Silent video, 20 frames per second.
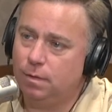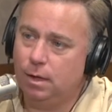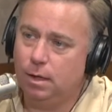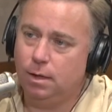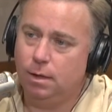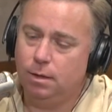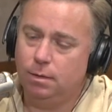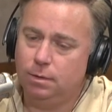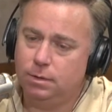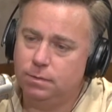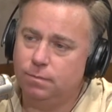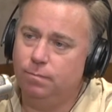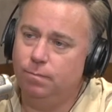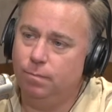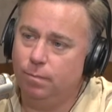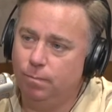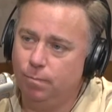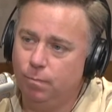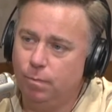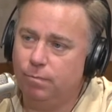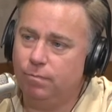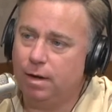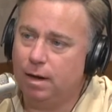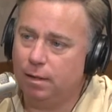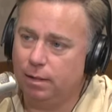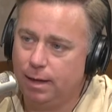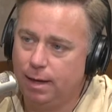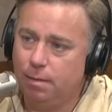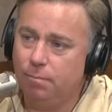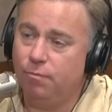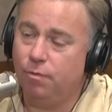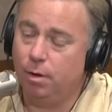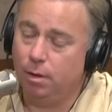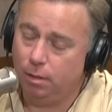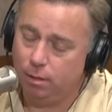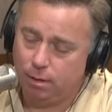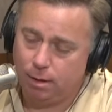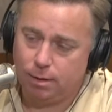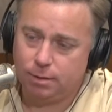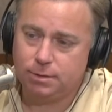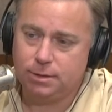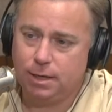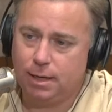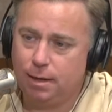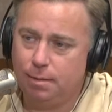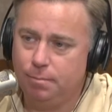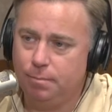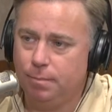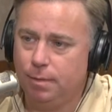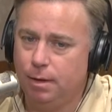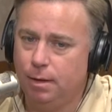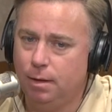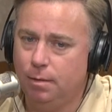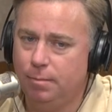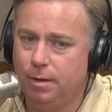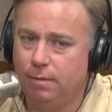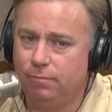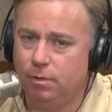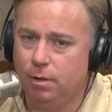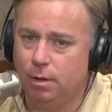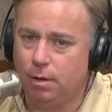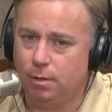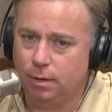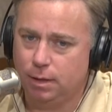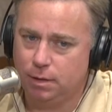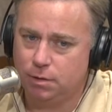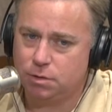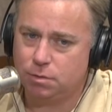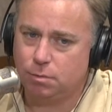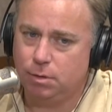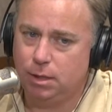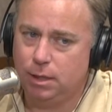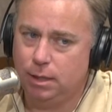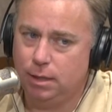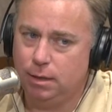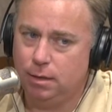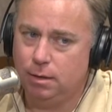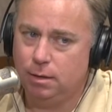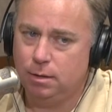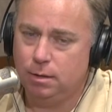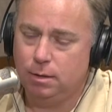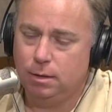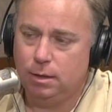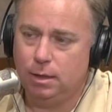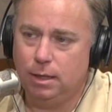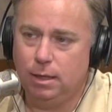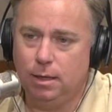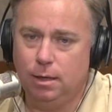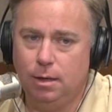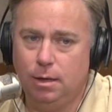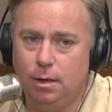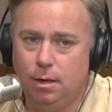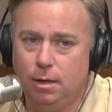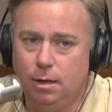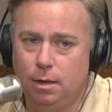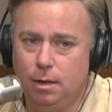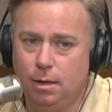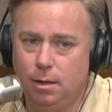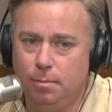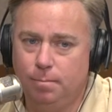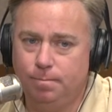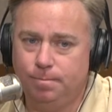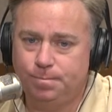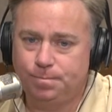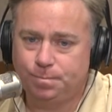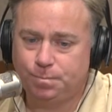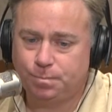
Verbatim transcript: Uh, it's a, we've had a right. lab for a long time, um, have a long history in in. Um,